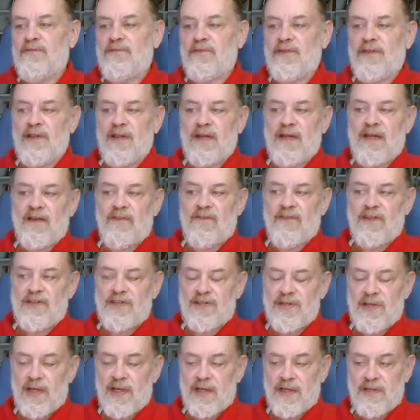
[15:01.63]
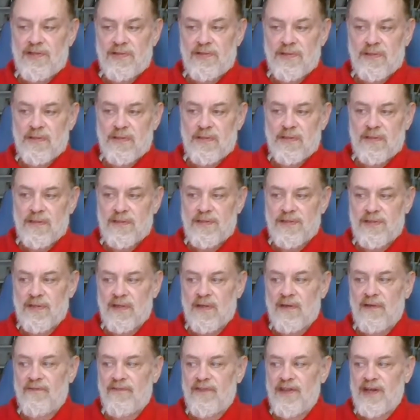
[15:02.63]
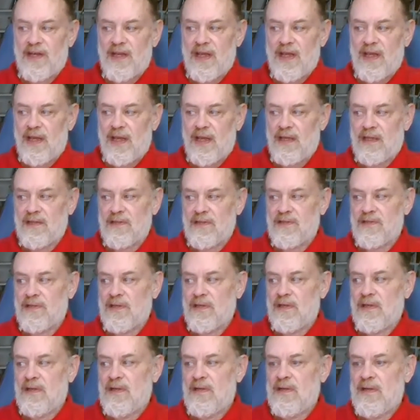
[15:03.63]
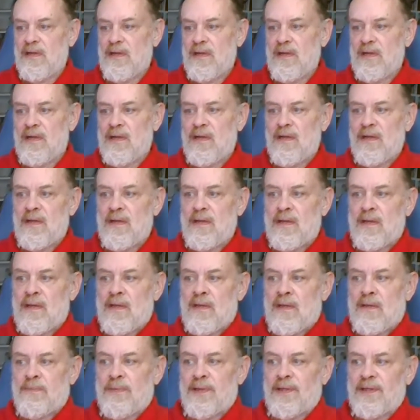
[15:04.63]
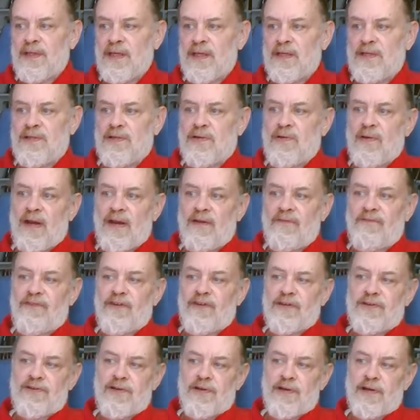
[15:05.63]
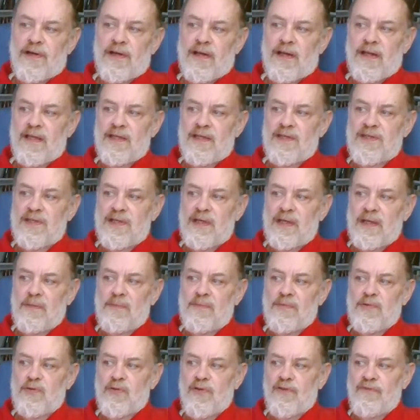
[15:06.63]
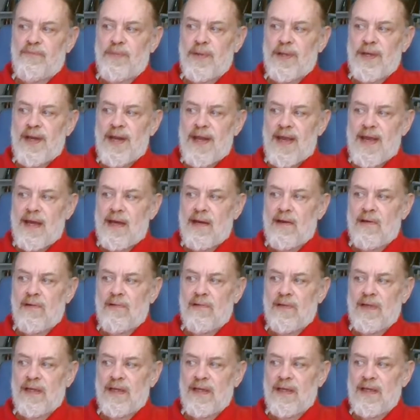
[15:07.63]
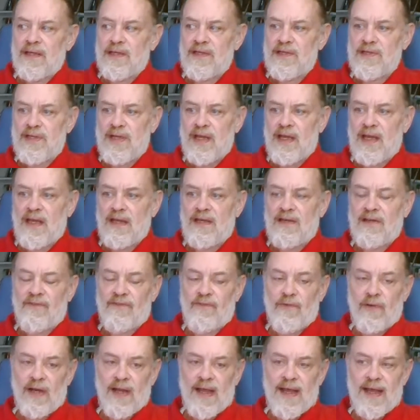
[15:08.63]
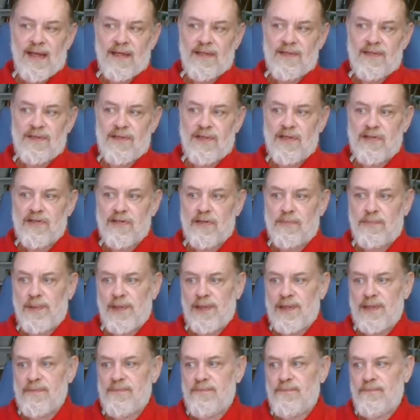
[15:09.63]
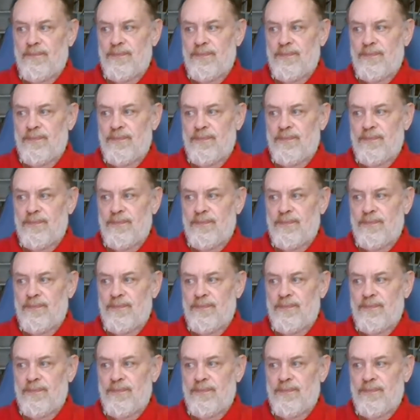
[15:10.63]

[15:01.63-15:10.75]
after the devastations of the Danes. But this great fraternity seems to have been now in a state of relaxed discipline.